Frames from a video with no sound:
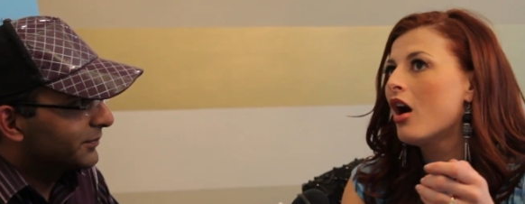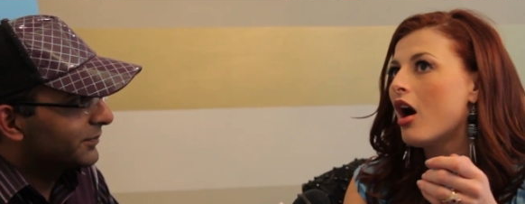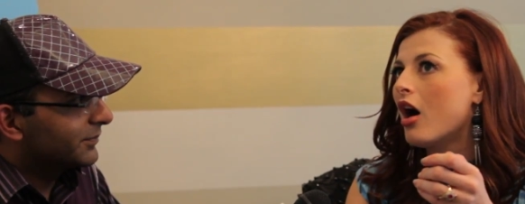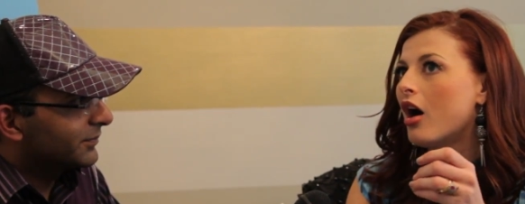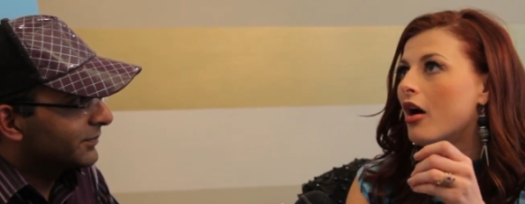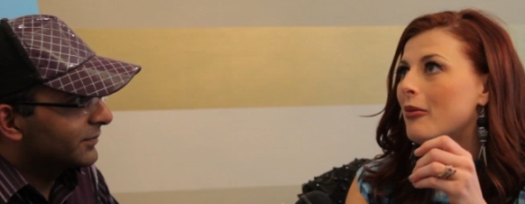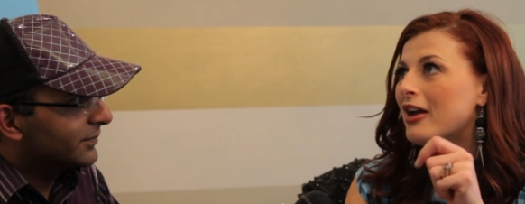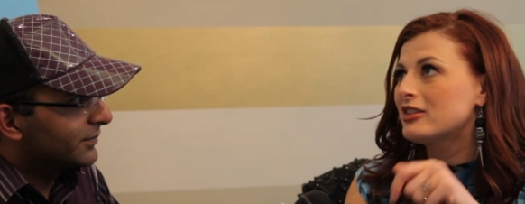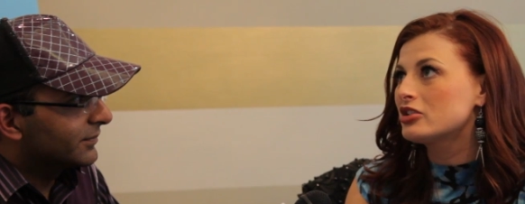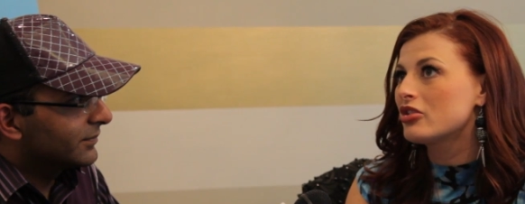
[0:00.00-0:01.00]

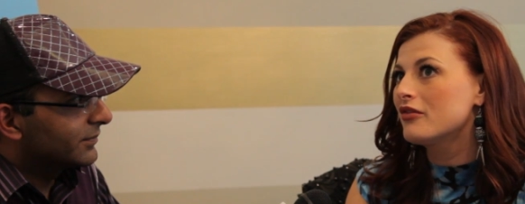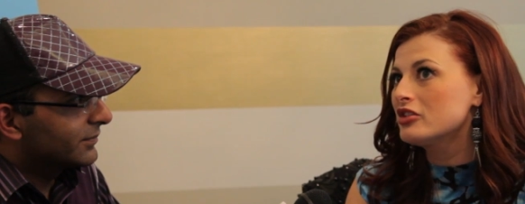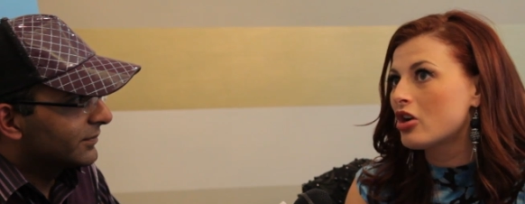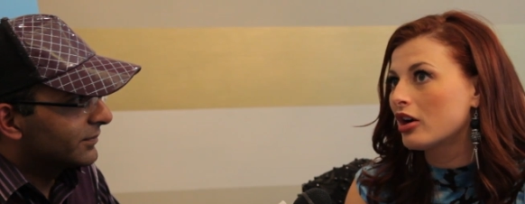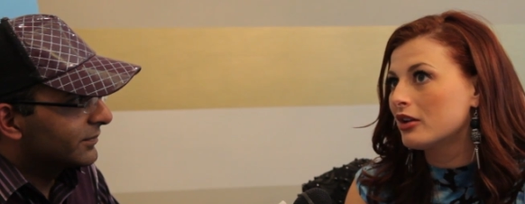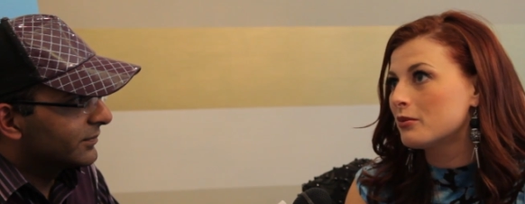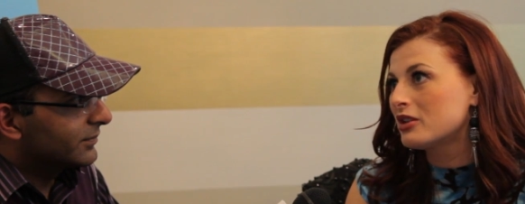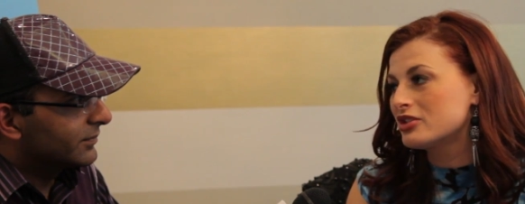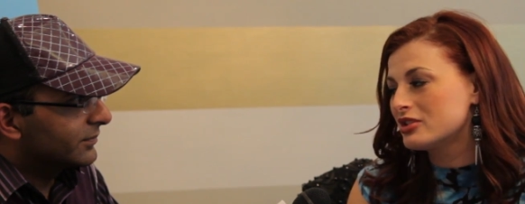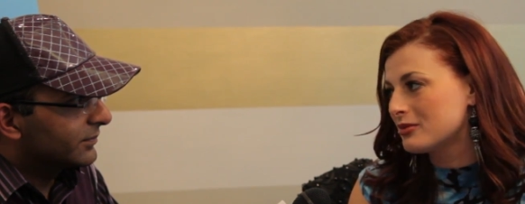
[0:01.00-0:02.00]
Speaker 1: I think she'll have the target
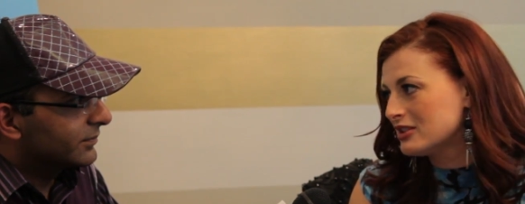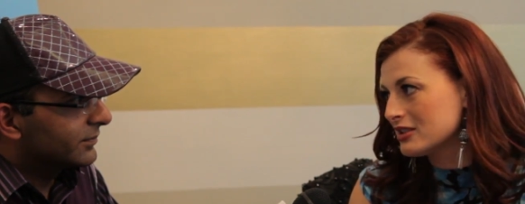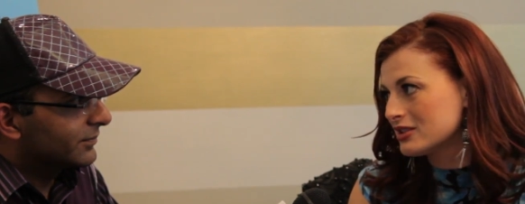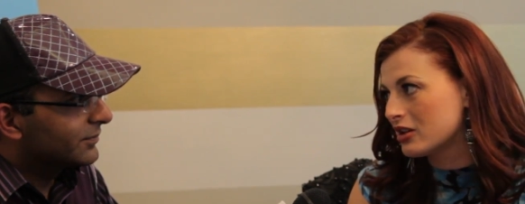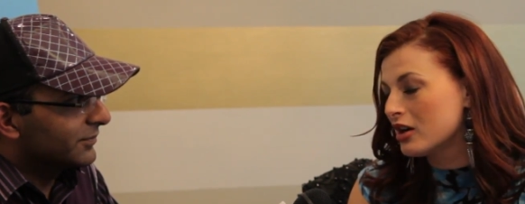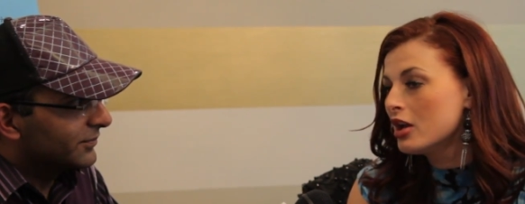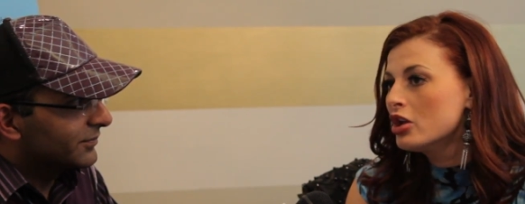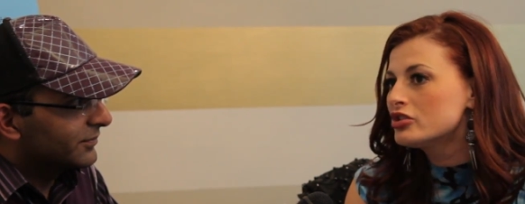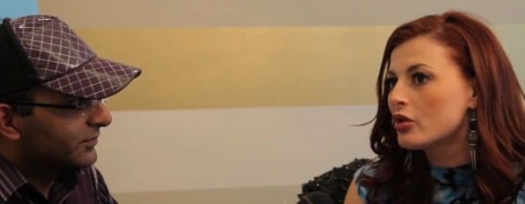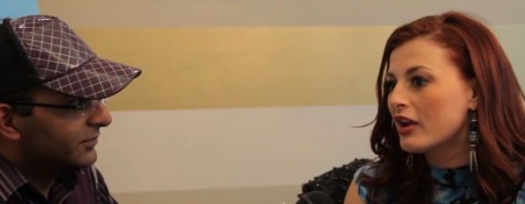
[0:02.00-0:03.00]
because she's my sister.
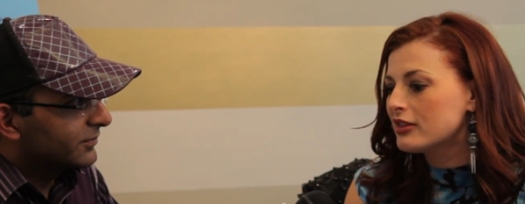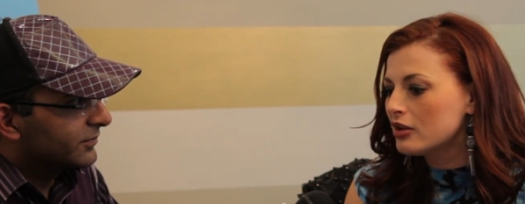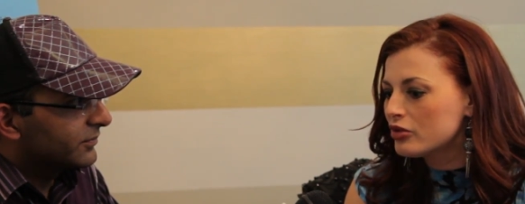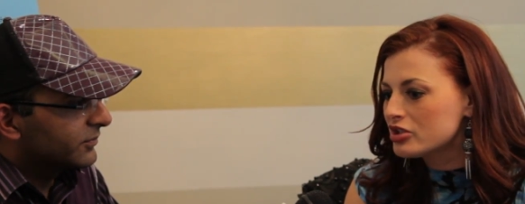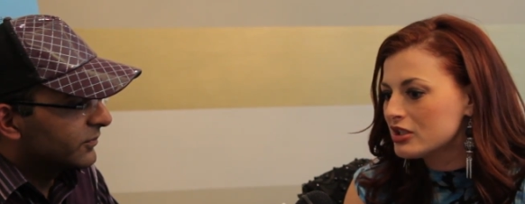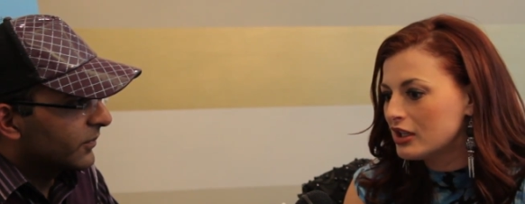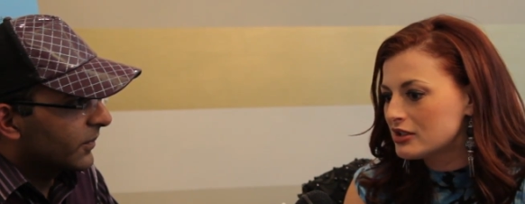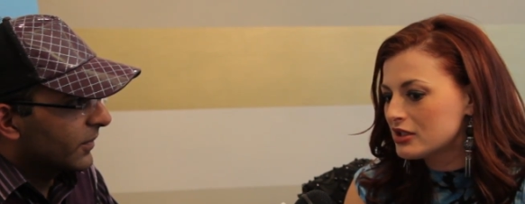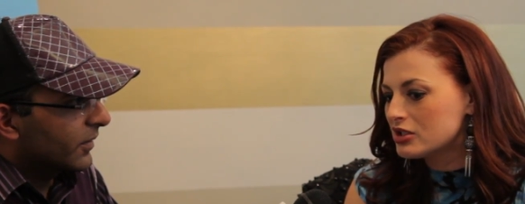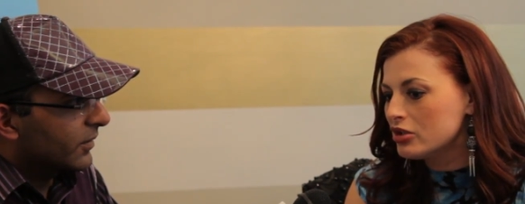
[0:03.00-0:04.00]
So I think what she
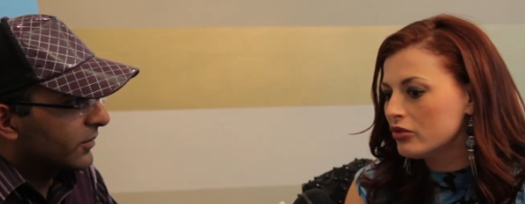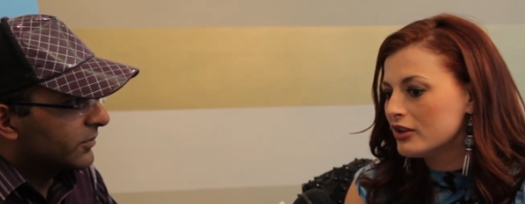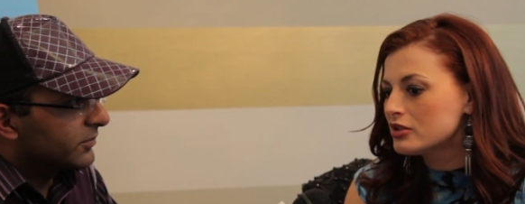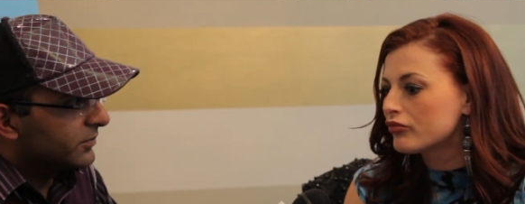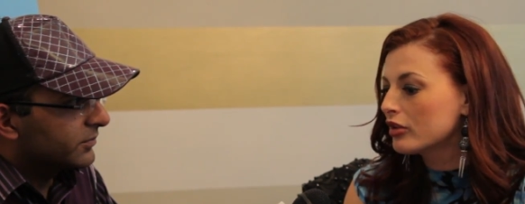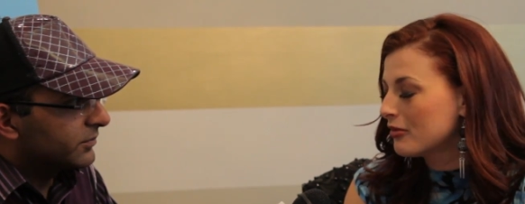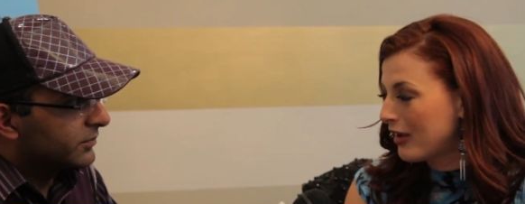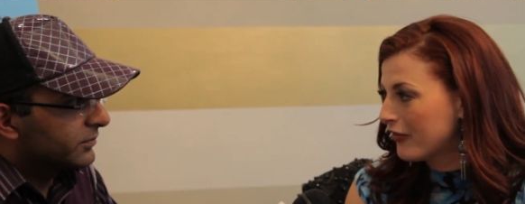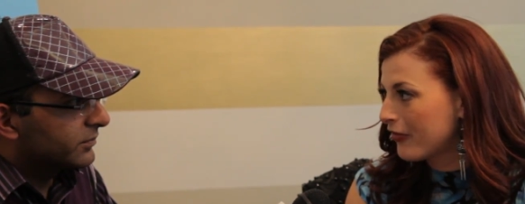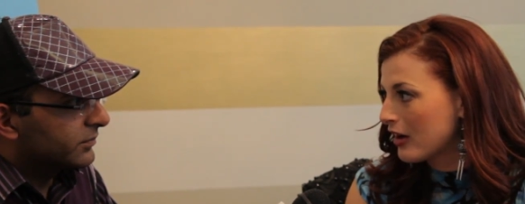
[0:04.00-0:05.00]
needs to do is really
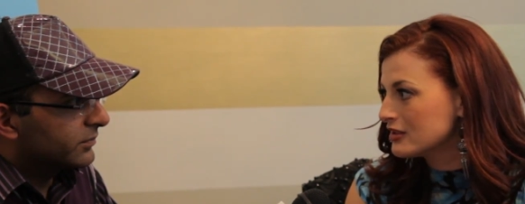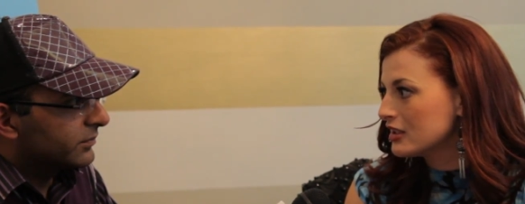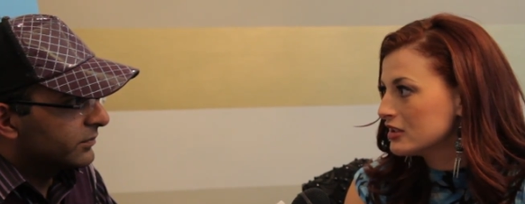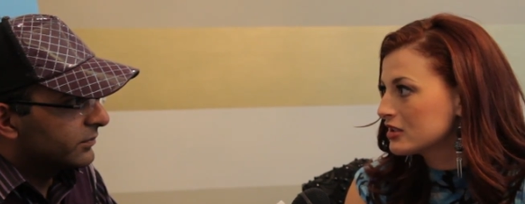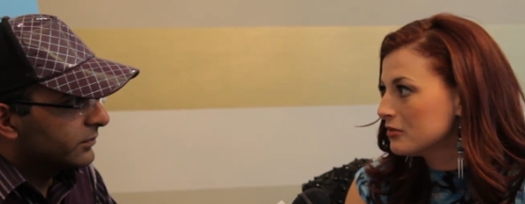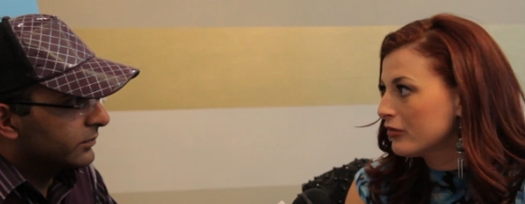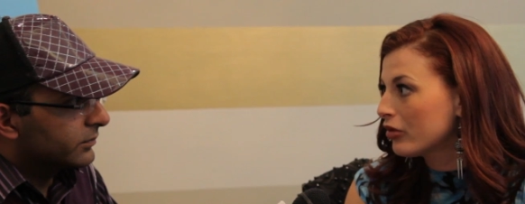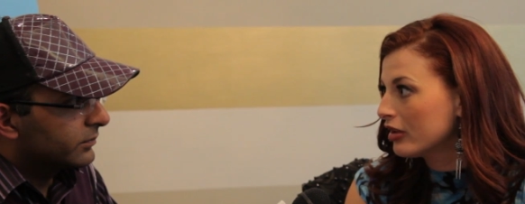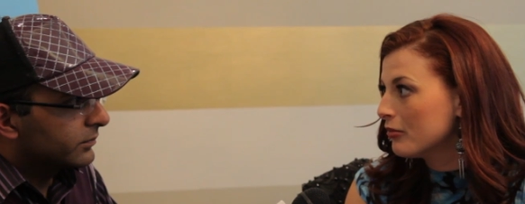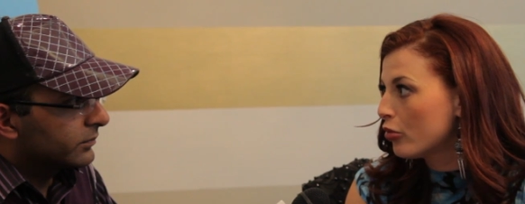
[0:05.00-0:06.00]
make friends, and it's going to be
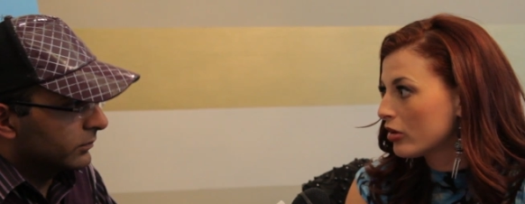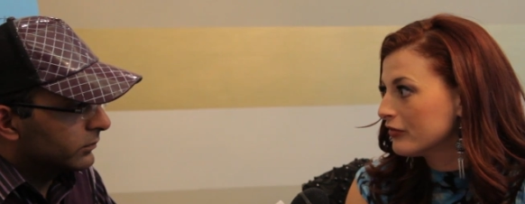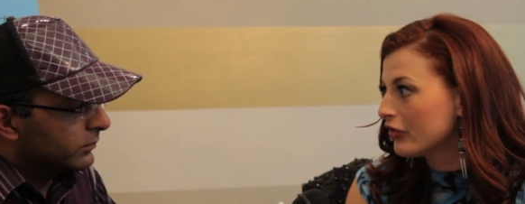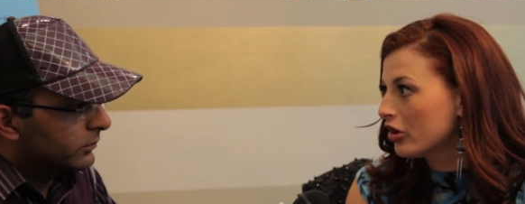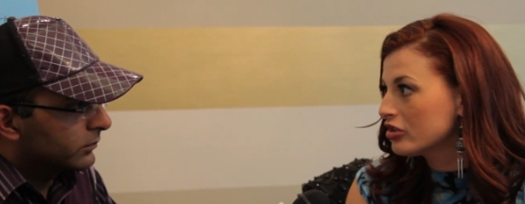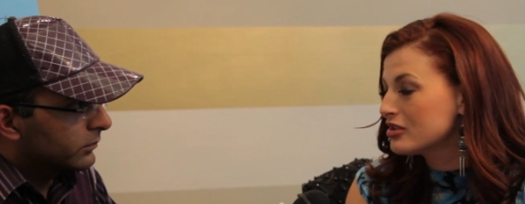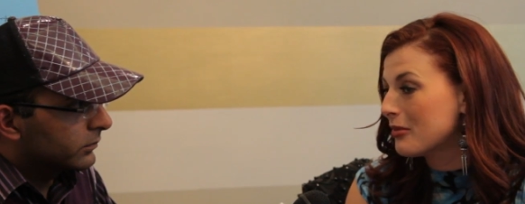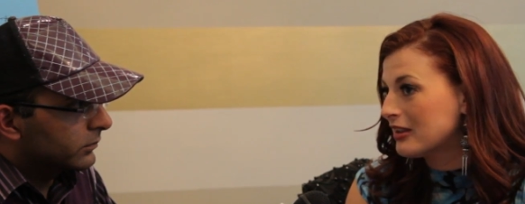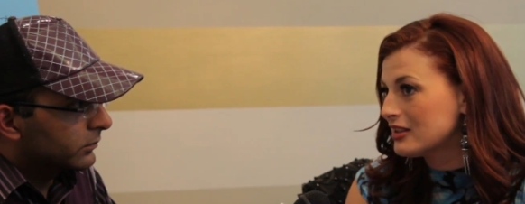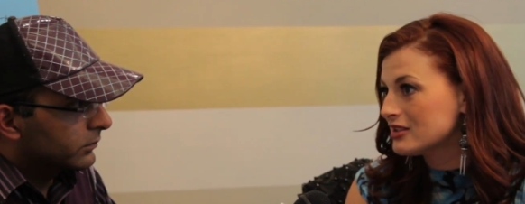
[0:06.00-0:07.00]
really important for her to
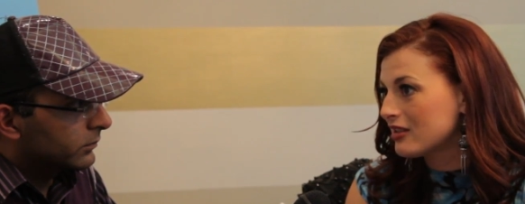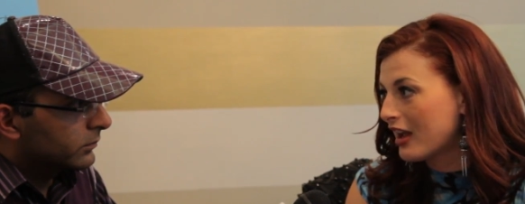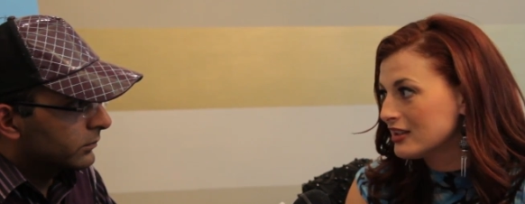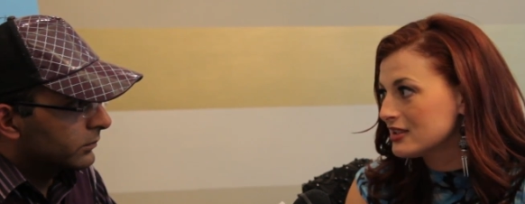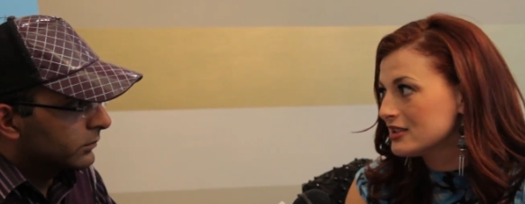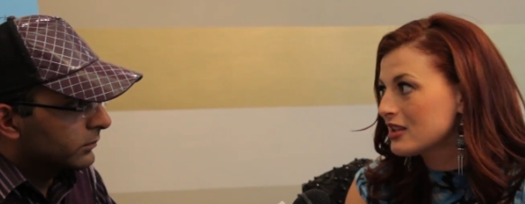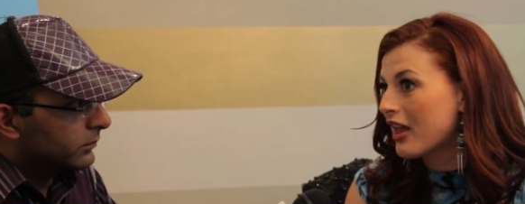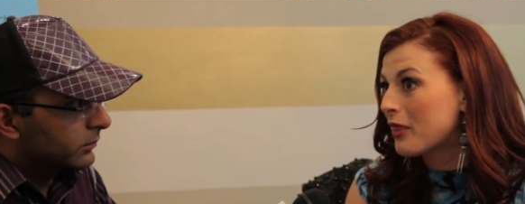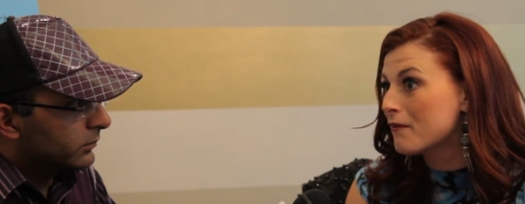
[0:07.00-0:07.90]
make these alliances at the